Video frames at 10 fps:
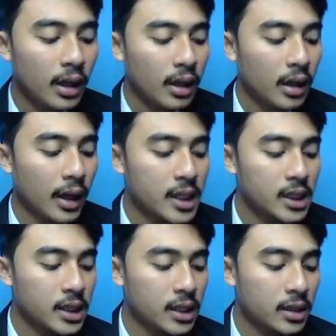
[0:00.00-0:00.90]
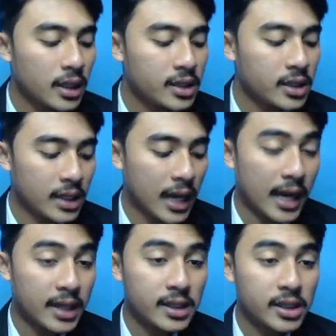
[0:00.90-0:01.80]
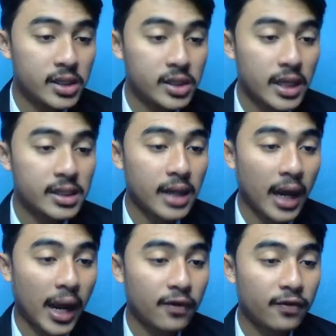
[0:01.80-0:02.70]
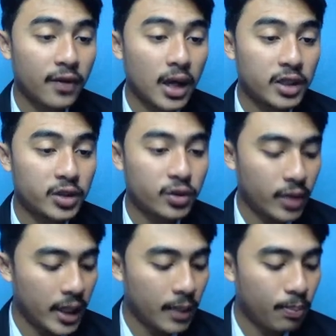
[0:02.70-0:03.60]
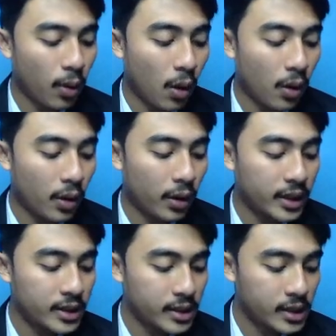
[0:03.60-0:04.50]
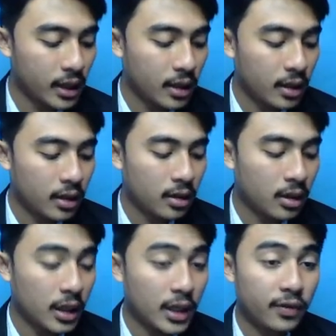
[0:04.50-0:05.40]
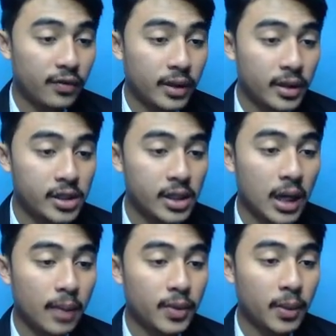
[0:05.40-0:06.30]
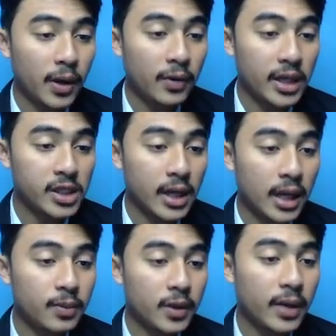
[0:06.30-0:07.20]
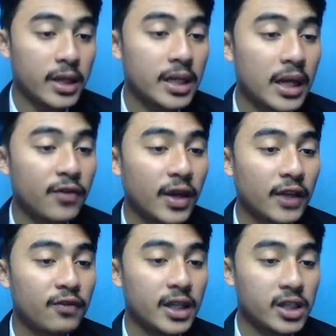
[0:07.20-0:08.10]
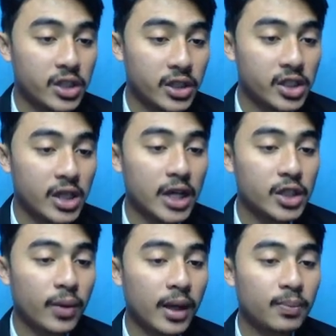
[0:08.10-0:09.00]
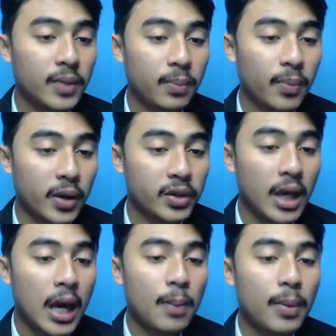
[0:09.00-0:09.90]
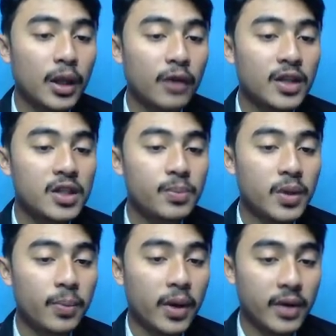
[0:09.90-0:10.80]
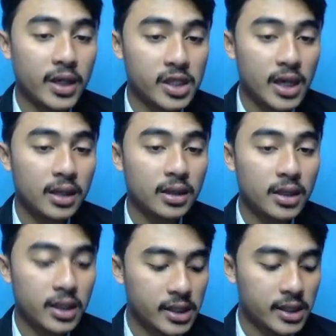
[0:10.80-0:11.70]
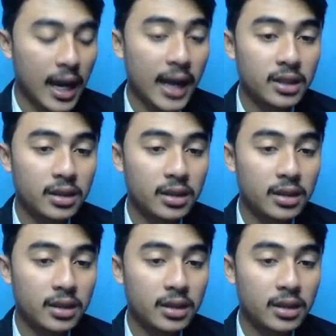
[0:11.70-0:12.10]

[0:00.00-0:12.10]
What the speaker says: And teacher tasks have 3 points. The first, preparation. Effective teachers as well prepared. Part of this preparation reside